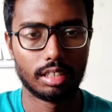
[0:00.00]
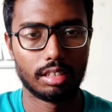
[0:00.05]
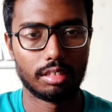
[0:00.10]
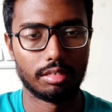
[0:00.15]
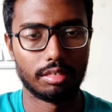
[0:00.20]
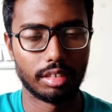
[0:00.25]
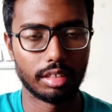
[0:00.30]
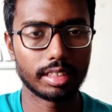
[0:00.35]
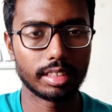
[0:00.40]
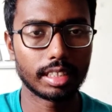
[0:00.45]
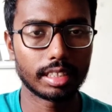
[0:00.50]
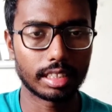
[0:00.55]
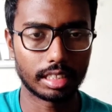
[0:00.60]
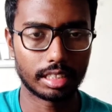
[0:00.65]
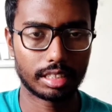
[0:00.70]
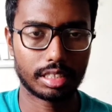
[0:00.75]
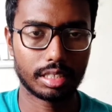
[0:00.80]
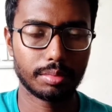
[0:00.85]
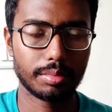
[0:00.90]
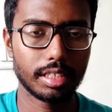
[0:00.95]
when the
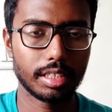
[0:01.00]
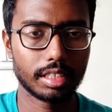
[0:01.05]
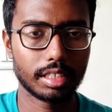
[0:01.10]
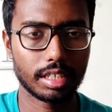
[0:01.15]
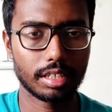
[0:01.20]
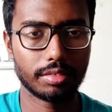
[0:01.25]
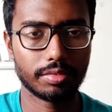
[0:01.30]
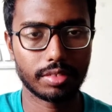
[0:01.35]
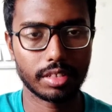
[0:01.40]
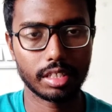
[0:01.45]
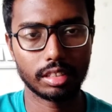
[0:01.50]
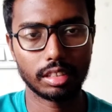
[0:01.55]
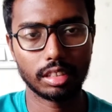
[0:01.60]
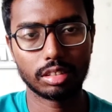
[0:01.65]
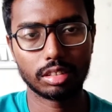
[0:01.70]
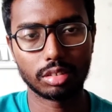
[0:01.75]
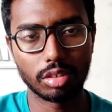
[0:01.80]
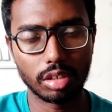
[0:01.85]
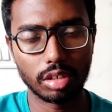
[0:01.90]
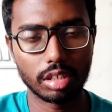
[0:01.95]
system design phase is
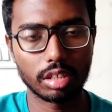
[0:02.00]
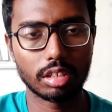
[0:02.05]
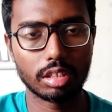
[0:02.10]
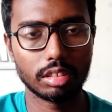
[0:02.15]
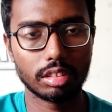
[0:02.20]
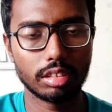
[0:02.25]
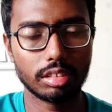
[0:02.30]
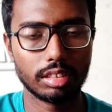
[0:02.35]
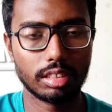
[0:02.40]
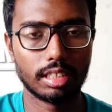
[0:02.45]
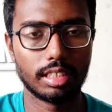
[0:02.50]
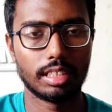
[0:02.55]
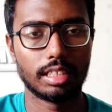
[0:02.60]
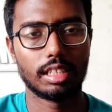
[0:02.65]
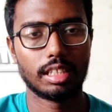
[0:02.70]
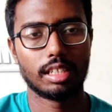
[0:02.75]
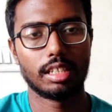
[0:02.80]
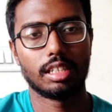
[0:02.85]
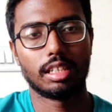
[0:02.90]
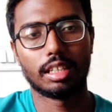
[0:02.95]
going on,
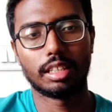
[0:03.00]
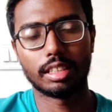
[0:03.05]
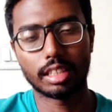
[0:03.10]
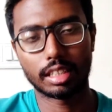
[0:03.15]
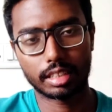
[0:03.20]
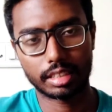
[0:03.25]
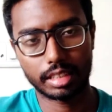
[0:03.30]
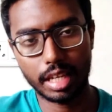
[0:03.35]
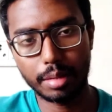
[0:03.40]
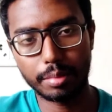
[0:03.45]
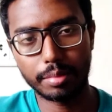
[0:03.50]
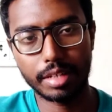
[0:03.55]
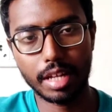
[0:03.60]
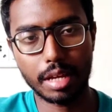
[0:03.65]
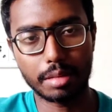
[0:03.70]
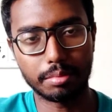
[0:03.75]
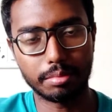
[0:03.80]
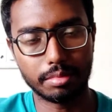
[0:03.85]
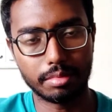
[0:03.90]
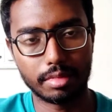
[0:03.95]
in the same time
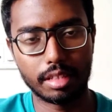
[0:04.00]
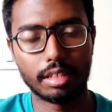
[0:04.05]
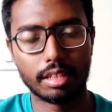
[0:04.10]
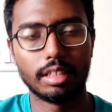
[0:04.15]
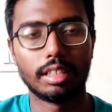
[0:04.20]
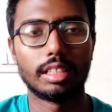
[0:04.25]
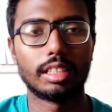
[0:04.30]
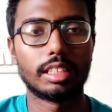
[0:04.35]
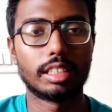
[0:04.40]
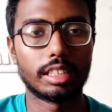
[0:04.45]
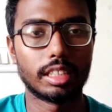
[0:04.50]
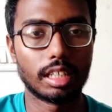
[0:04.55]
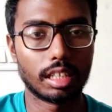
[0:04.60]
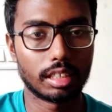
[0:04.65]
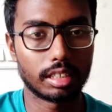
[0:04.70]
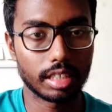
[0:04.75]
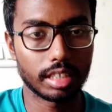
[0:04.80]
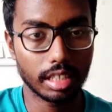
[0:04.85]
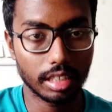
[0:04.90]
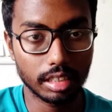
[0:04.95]
the
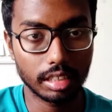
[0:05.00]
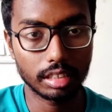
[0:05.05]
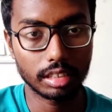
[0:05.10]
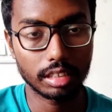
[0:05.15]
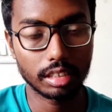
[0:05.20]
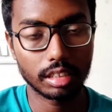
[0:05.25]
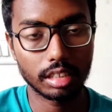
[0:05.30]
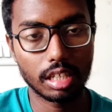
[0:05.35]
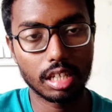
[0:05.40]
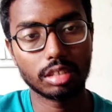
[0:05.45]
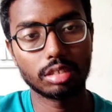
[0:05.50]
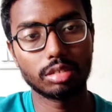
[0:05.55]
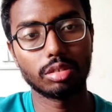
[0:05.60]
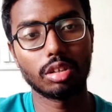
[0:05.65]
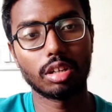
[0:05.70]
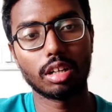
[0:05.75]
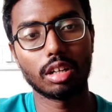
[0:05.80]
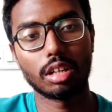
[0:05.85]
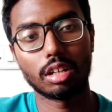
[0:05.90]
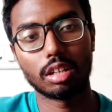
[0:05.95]
test engineers
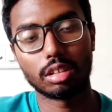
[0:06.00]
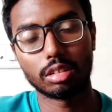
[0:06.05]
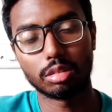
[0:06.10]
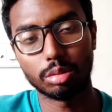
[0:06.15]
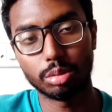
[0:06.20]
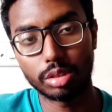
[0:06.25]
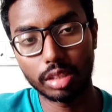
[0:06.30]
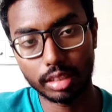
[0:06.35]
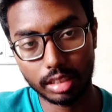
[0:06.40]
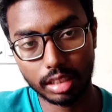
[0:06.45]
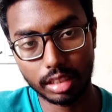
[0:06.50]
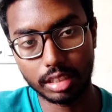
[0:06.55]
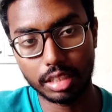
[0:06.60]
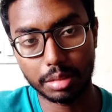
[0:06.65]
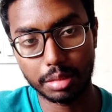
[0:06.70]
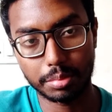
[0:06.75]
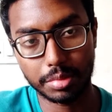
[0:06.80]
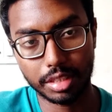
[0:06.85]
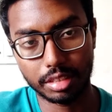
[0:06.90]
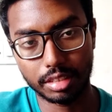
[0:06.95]
will do the system
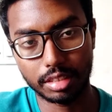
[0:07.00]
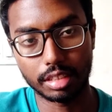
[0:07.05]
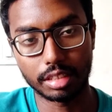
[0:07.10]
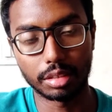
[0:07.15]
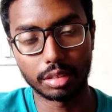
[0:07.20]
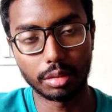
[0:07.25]
testing.